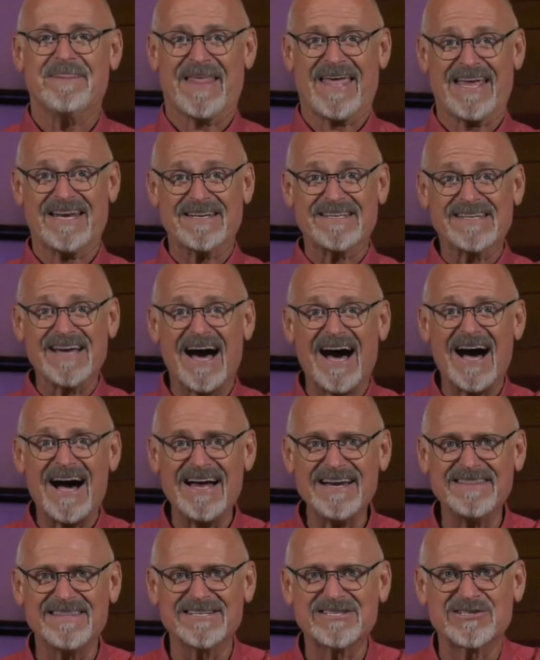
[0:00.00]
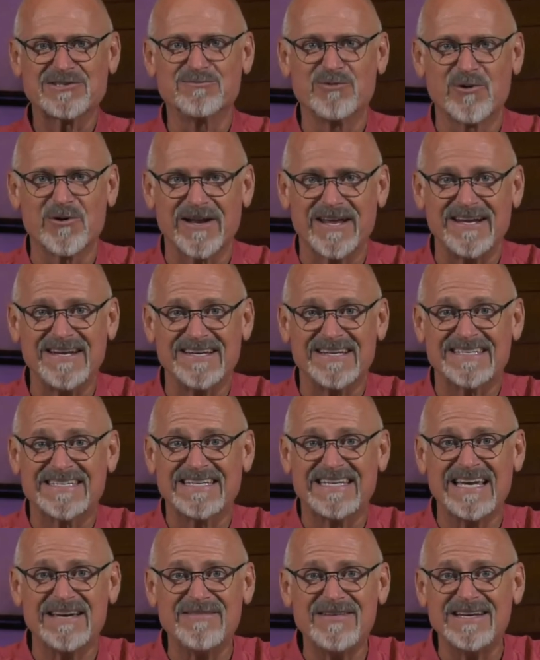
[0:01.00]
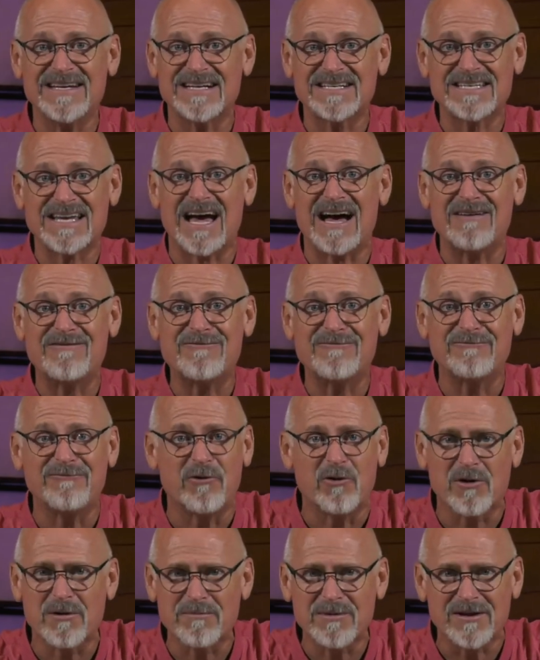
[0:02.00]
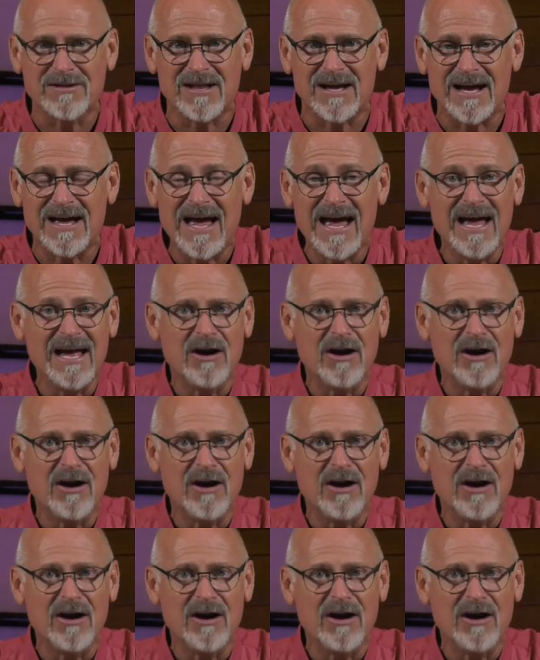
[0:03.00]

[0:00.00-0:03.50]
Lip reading: And God this morning is giving us a formula.